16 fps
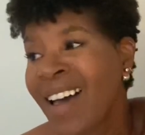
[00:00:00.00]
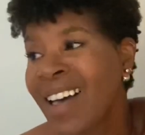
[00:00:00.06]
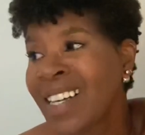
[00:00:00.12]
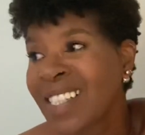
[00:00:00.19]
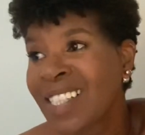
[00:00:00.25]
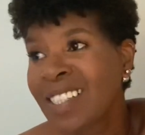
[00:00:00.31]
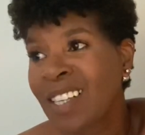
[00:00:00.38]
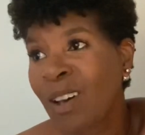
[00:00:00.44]

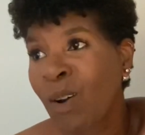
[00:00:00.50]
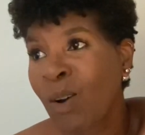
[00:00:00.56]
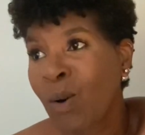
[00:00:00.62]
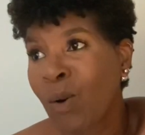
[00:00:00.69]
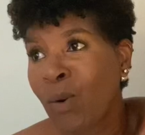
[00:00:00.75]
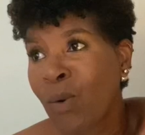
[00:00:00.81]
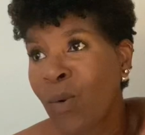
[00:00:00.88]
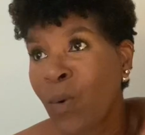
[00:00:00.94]

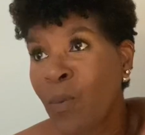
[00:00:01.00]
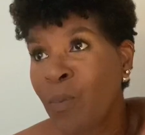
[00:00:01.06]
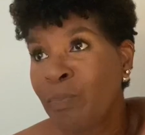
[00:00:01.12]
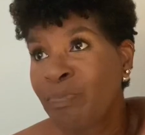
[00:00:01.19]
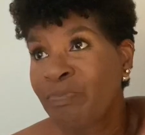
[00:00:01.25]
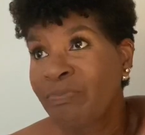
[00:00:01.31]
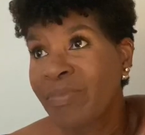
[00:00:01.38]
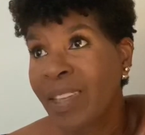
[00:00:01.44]
so,
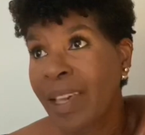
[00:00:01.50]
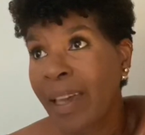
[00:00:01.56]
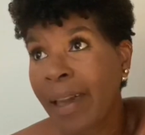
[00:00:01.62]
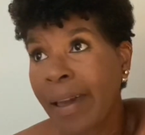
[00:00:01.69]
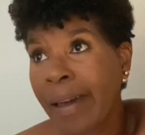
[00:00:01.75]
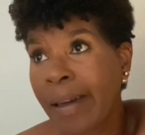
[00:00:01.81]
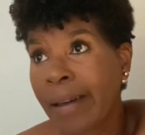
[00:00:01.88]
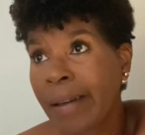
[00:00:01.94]

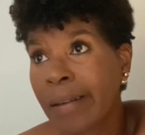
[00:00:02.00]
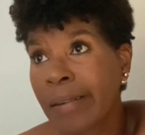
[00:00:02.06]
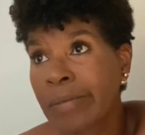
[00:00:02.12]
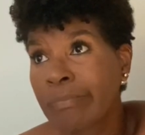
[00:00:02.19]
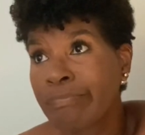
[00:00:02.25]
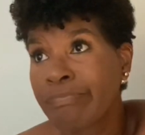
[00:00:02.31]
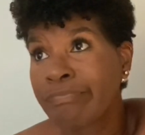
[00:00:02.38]
yeah.